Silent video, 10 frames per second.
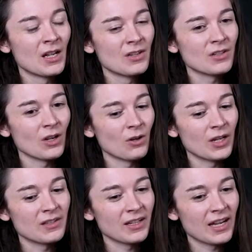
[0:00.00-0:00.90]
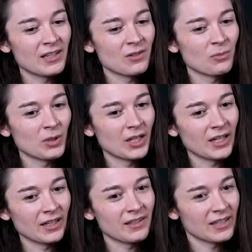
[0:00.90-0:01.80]
So it's a case of
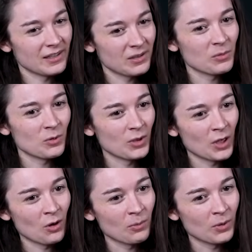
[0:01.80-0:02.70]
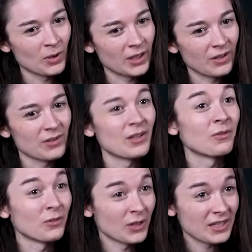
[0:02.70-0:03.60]
being sensible and not putting
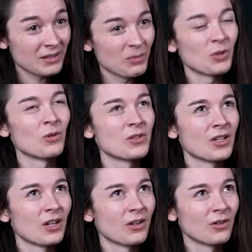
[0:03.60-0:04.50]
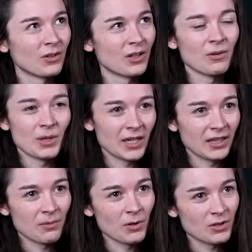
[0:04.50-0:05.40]
yourself at risk, but also,
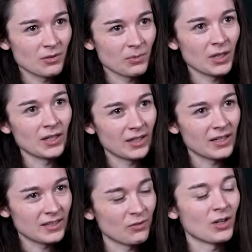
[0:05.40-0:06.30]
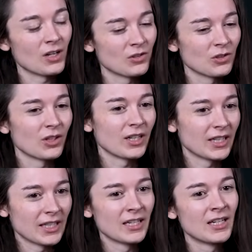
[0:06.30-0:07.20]
making the most of being in a different country
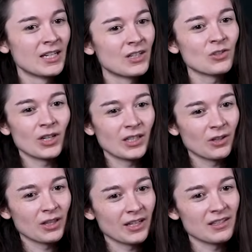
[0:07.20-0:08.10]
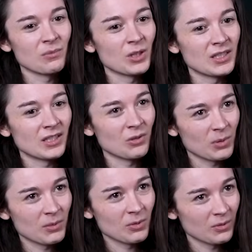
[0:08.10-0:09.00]
and trying new things and meeting new
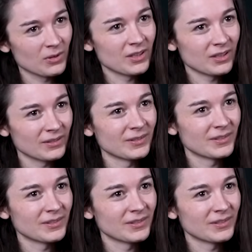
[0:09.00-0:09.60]
people. So.